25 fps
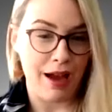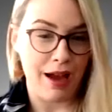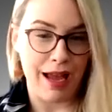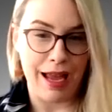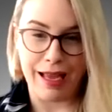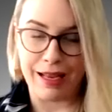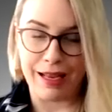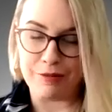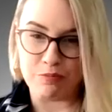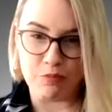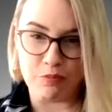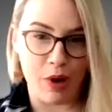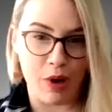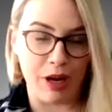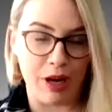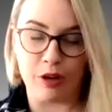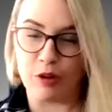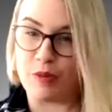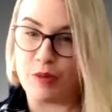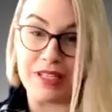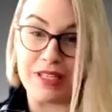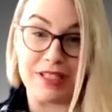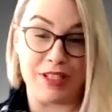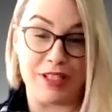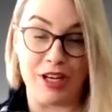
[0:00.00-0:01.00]
And where do
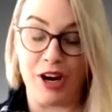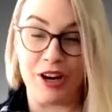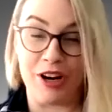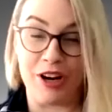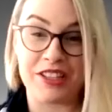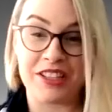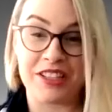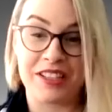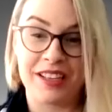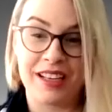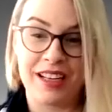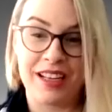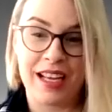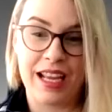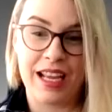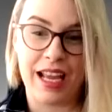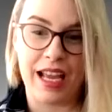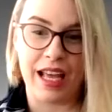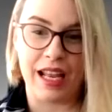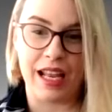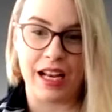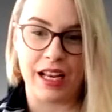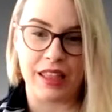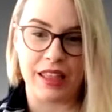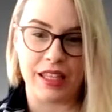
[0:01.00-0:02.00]
we start?
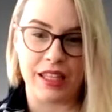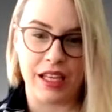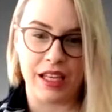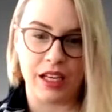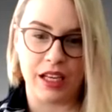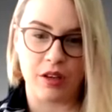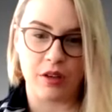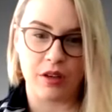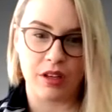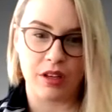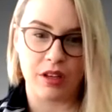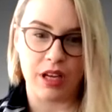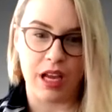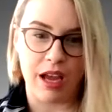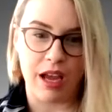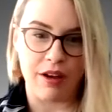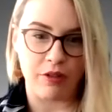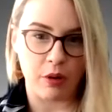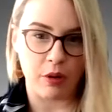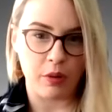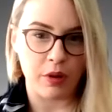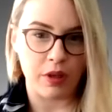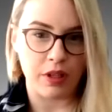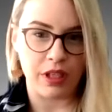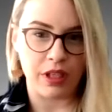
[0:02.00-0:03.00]
And I think
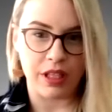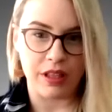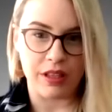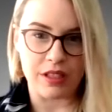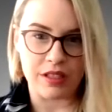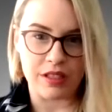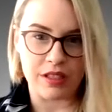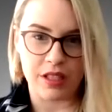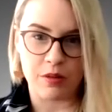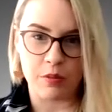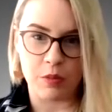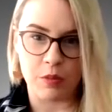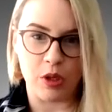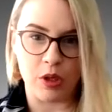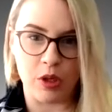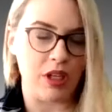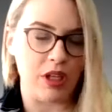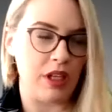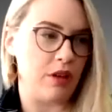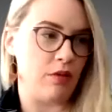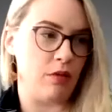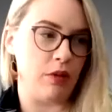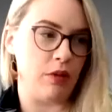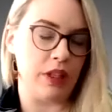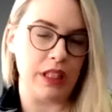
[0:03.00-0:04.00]
everyone in this
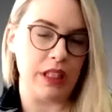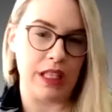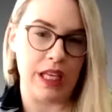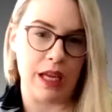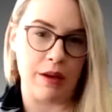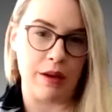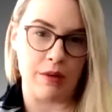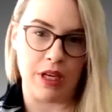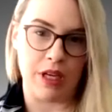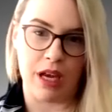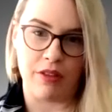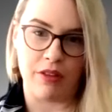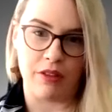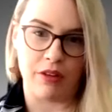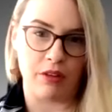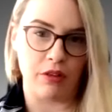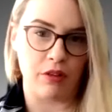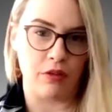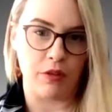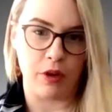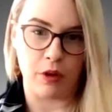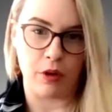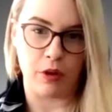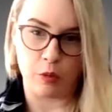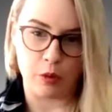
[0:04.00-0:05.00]
community really came together. The
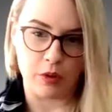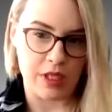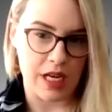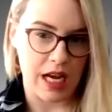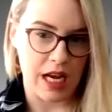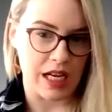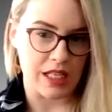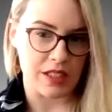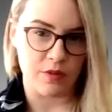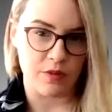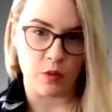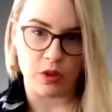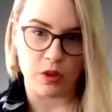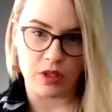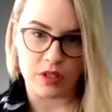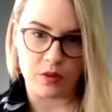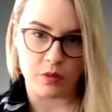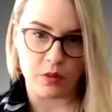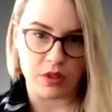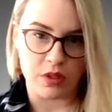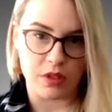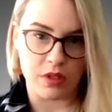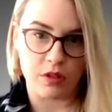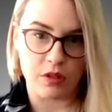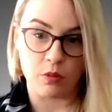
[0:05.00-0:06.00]
Vulnerable Task Force
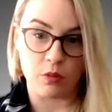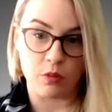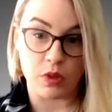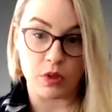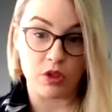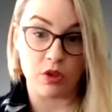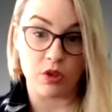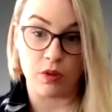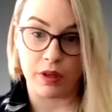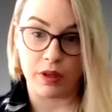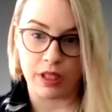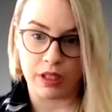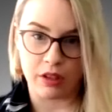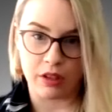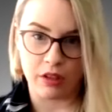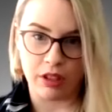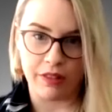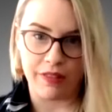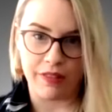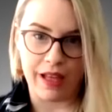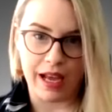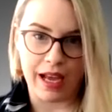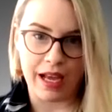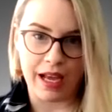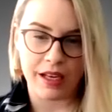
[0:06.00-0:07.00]
was critical
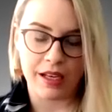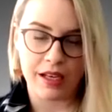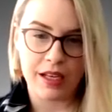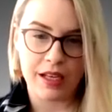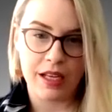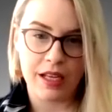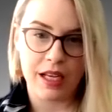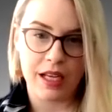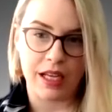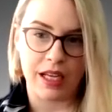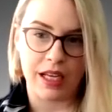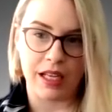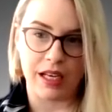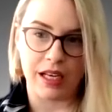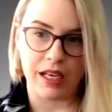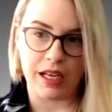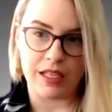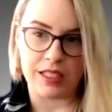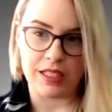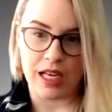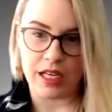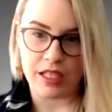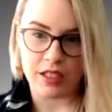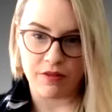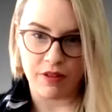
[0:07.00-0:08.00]
in that, in
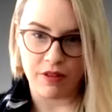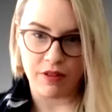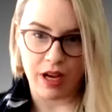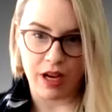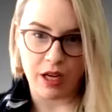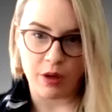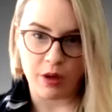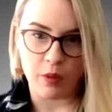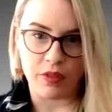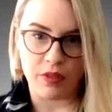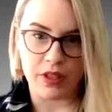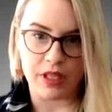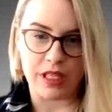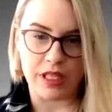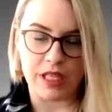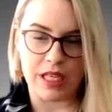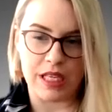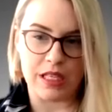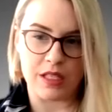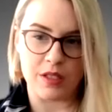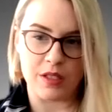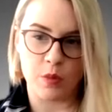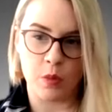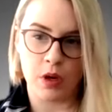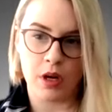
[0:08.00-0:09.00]
identifying what the
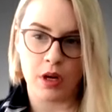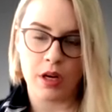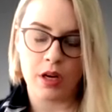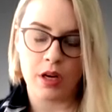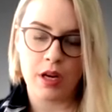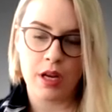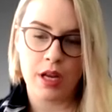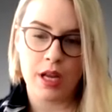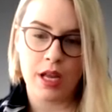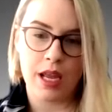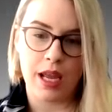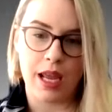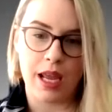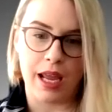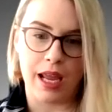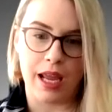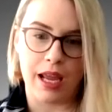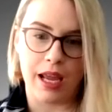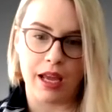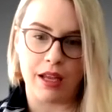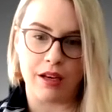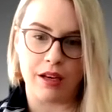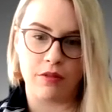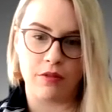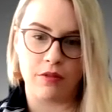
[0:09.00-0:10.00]
needs were
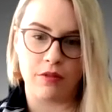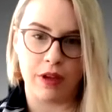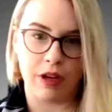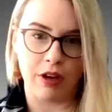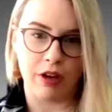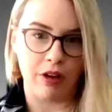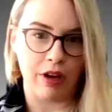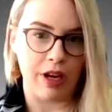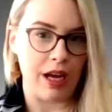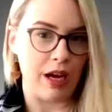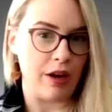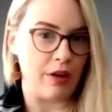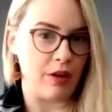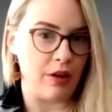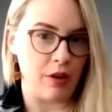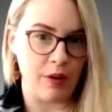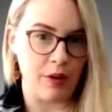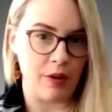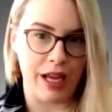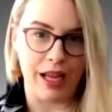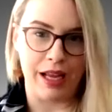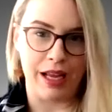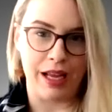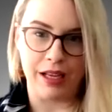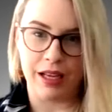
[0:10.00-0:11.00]
and figuring out,
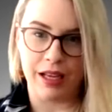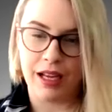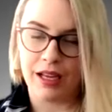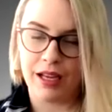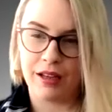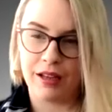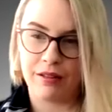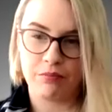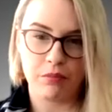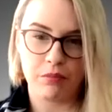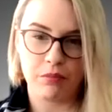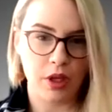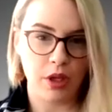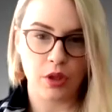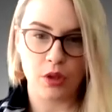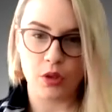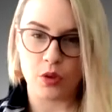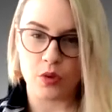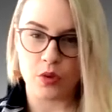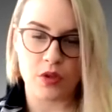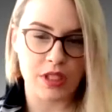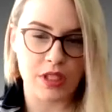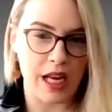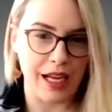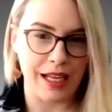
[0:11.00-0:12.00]
okay,
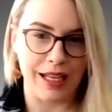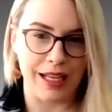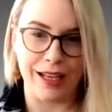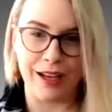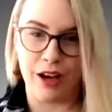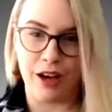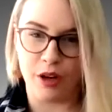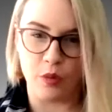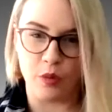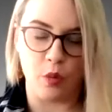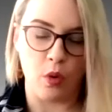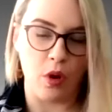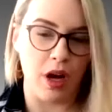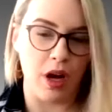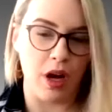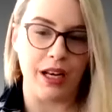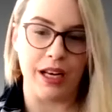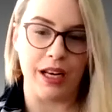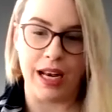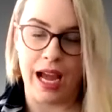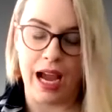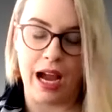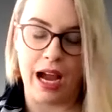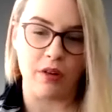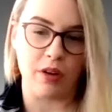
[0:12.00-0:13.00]
who's taking on what
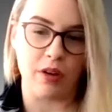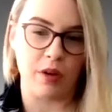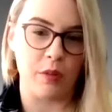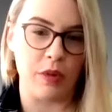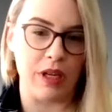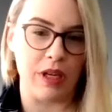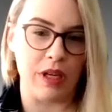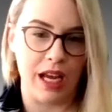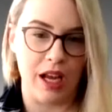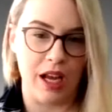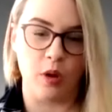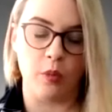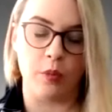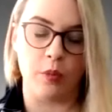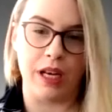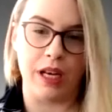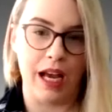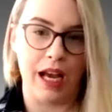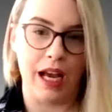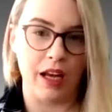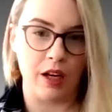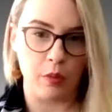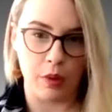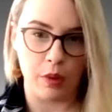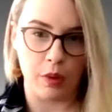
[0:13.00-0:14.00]
and how can we help and
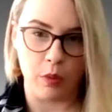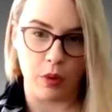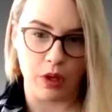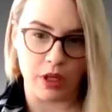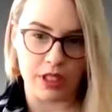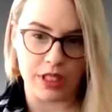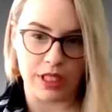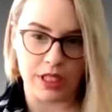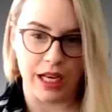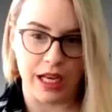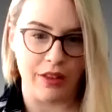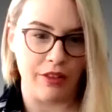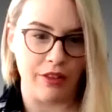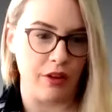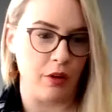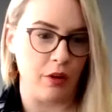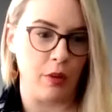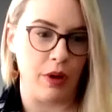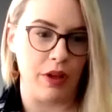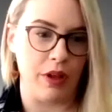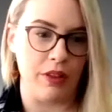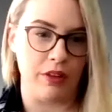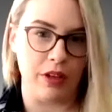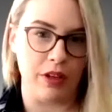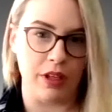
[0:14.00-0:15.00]
how do we work together?
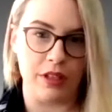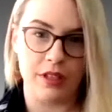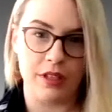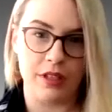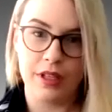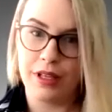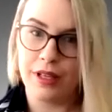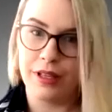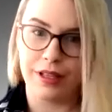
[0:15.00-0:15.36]
Whether it,